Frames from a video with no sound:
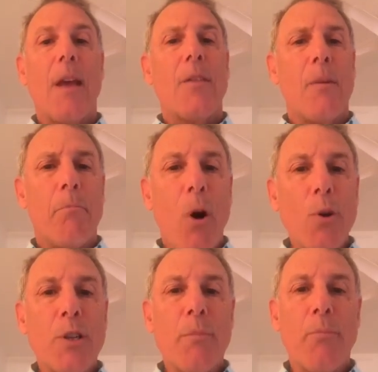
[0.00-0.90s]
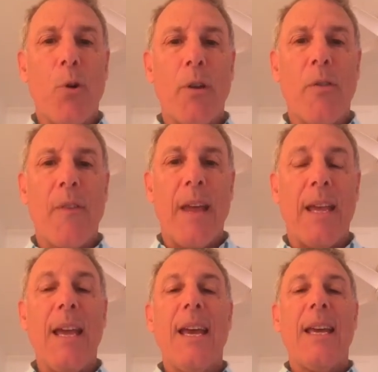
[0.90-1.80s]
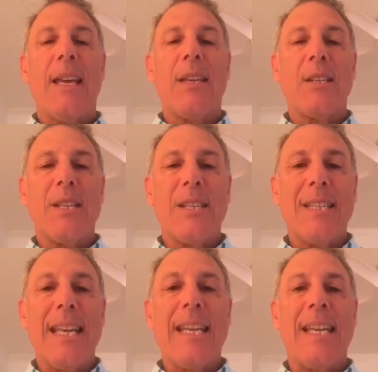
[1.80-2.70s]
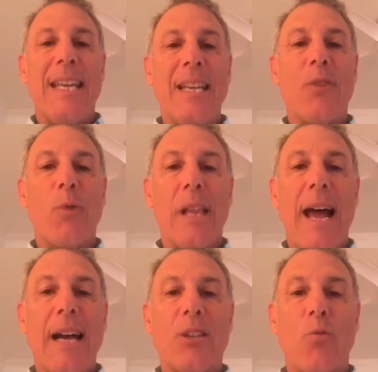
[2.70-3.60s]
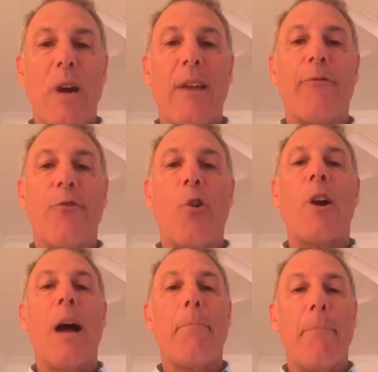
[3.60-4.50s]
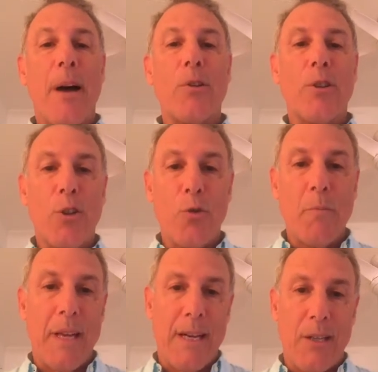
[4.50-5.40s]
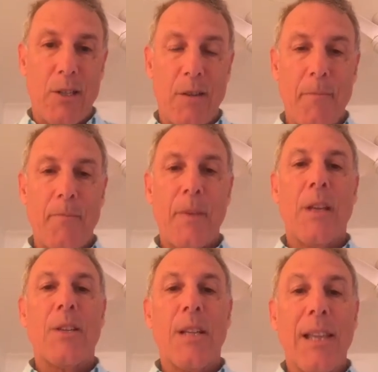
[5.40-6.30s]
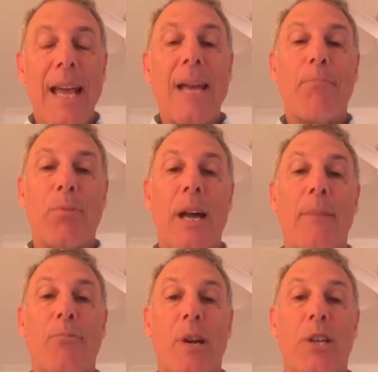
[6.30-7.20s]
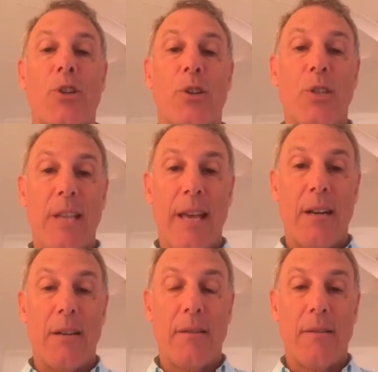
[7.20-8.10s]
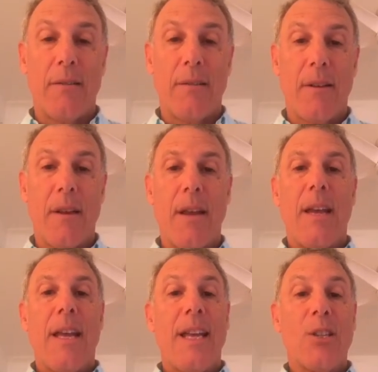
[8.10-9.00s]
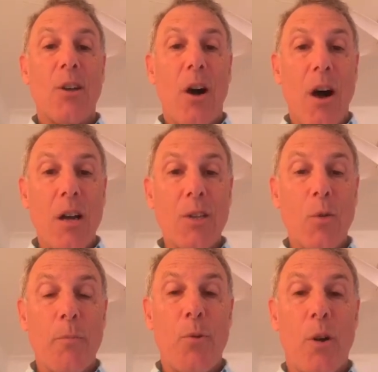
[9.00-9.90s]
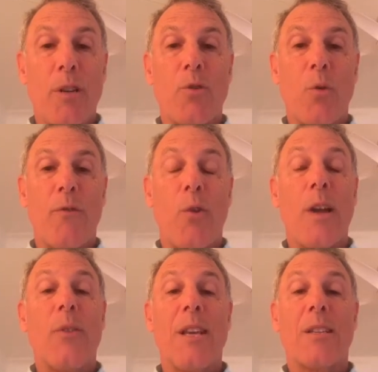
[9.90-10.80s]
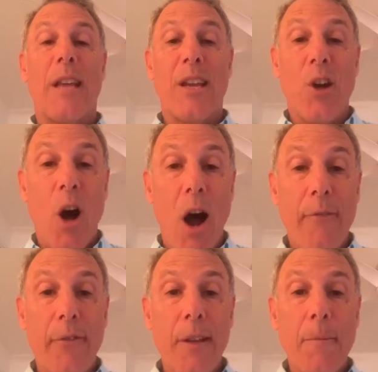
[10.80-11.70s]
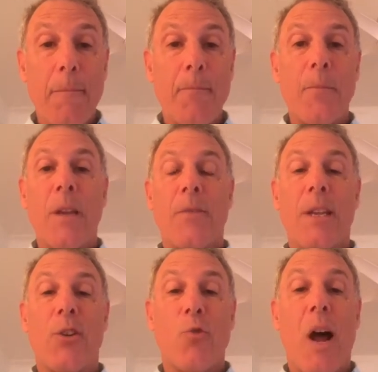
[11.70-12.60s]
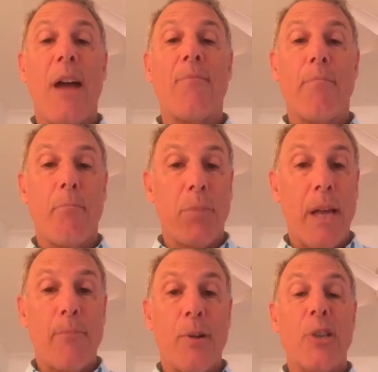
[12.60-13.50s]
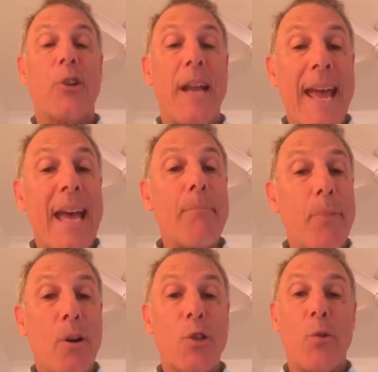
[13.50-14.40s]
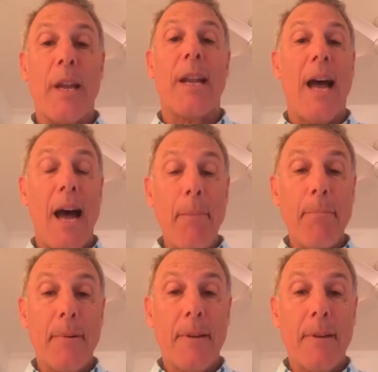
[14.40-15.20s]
The most important thing is to sit in a relaxed way for about 2 minutes to let blood pressure settle. It's also important to avoid things like coffee that drive blood pressure and pulse rate up.